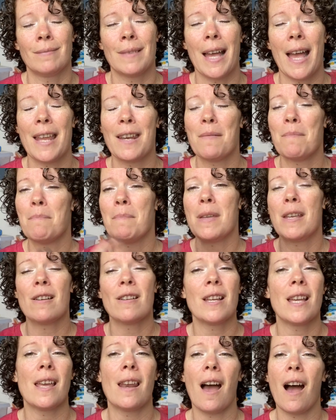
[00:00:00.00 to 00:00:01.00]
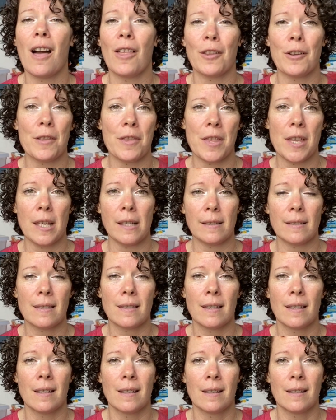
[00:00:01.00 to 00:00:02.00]
and a myriad other things
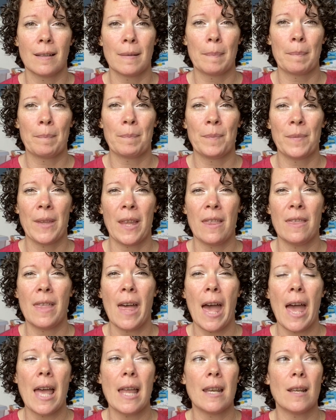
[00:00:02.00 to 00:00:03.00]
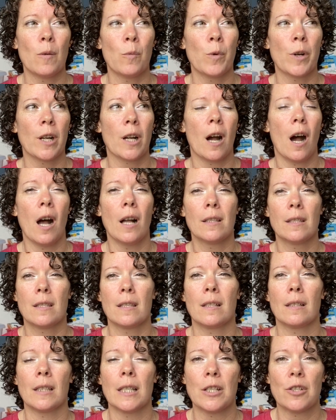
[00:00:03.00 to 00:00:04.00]
that we're
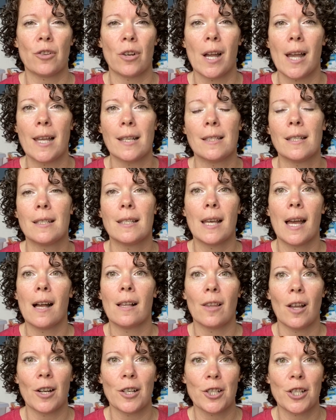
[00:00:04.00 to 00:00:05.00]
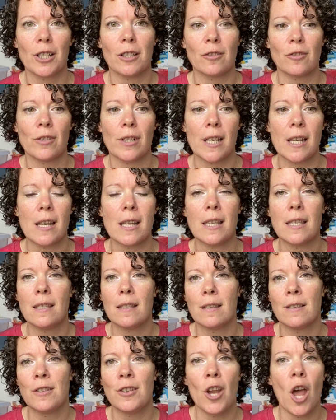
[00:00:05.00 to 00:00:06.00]
constantly trying to tell our children
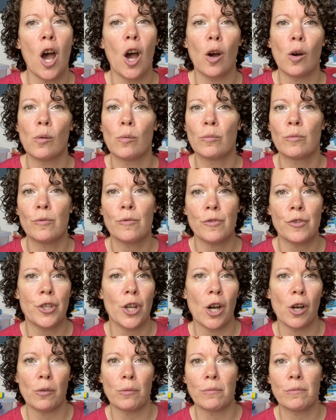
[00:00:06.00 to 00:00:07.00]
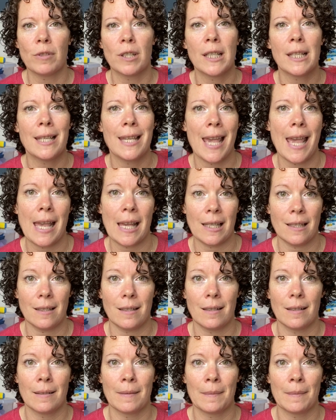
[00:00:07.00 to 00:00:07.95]
no, don't, can't.